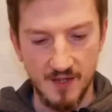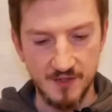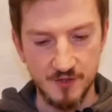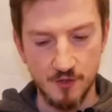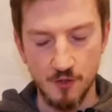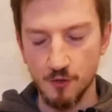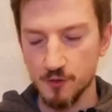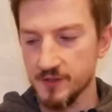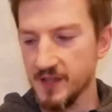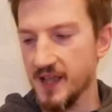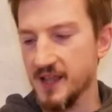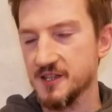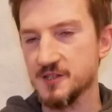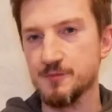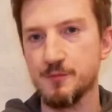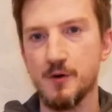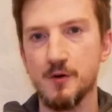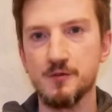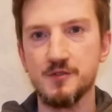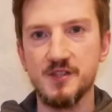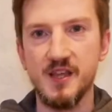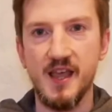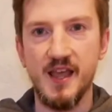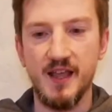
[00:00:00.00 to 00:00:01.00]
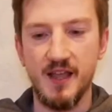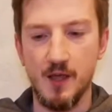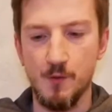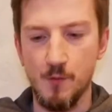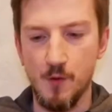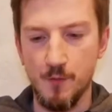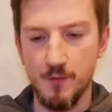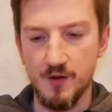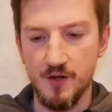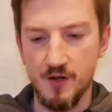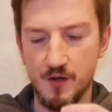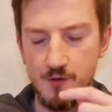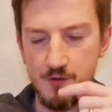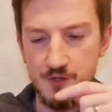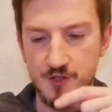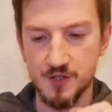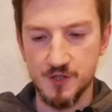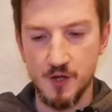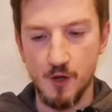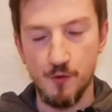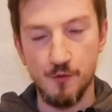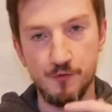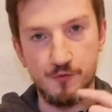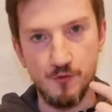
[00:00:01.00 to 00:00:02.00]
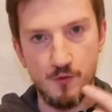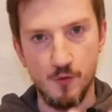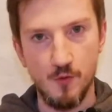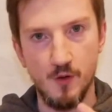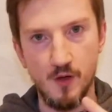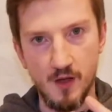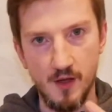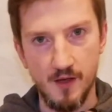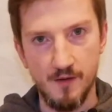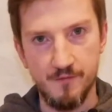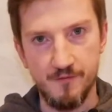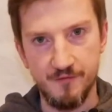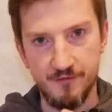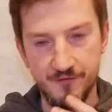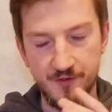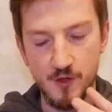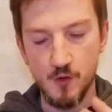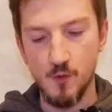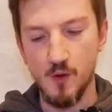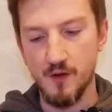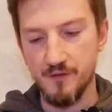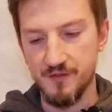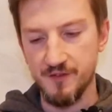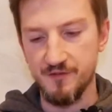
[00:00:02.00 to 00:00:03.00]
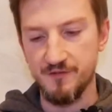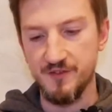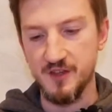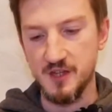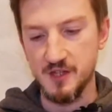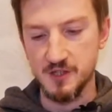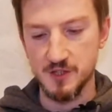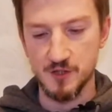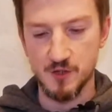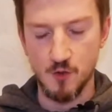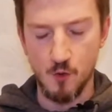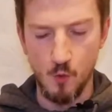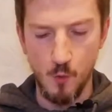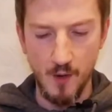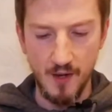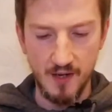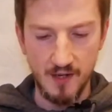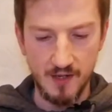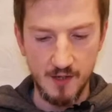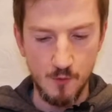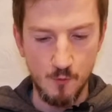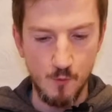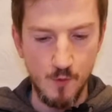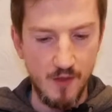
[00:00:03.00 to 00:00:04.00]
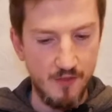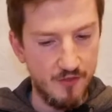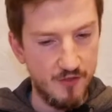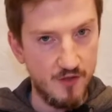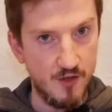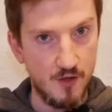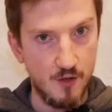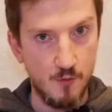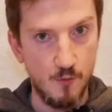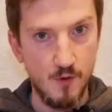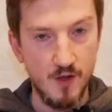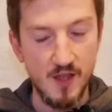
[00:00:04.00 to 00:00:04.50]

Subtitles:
It's called Exprotrek, and what I'm gonna do is just go through a few of the features quickly with you.